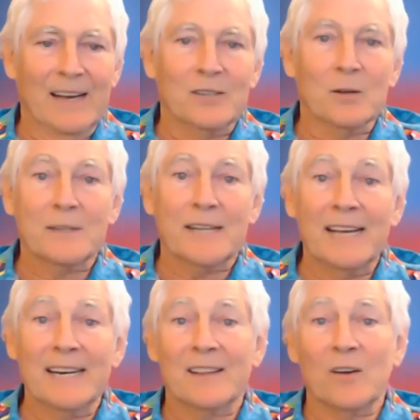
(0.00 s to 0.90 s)
So at the
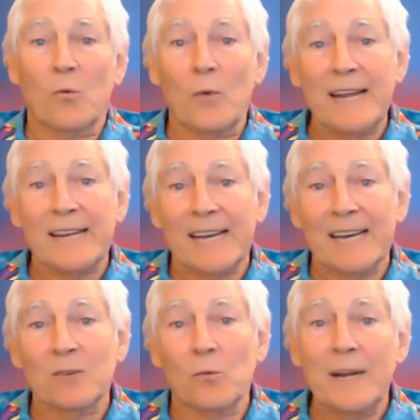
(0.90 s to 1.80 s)
end of the
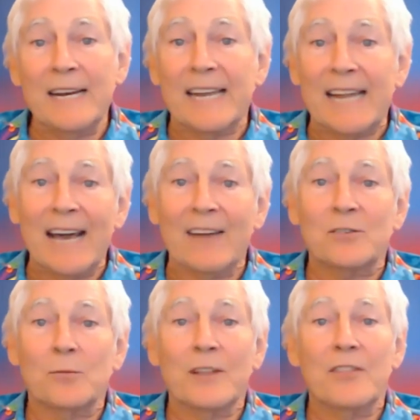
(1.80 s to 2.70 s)
weekend, we
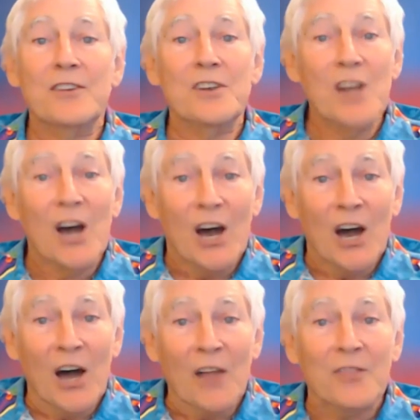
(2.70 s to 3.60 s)
left with
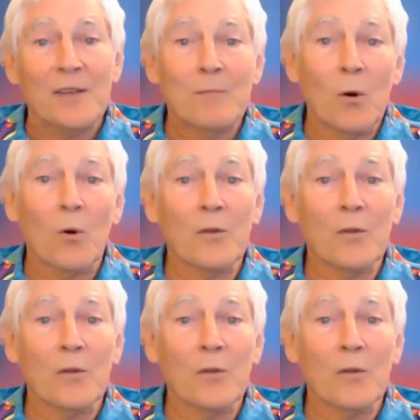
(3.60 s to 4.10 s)
nothing more